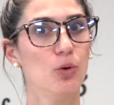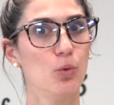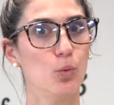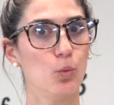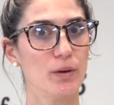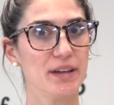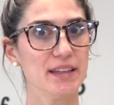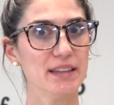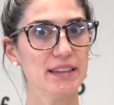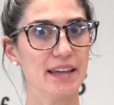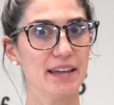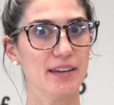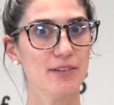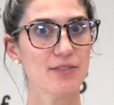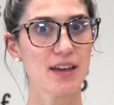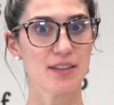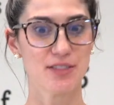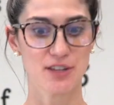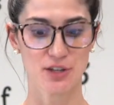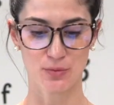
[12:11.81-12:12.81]
We live
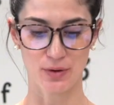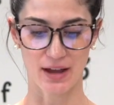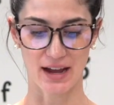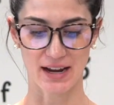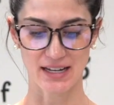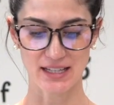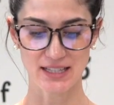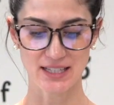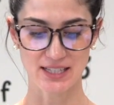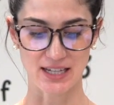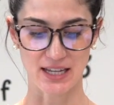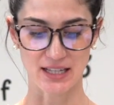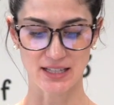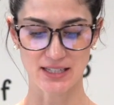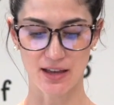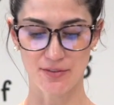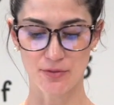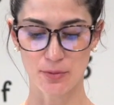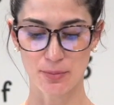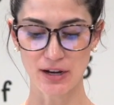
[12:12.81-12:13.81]
in the United States
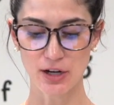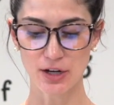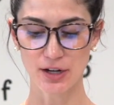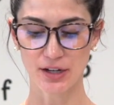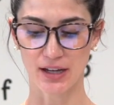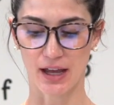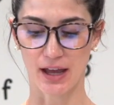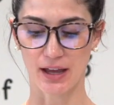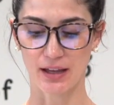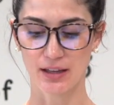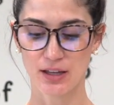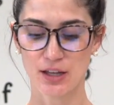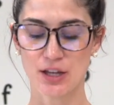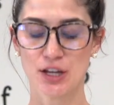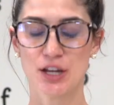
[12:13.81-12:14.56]
of America.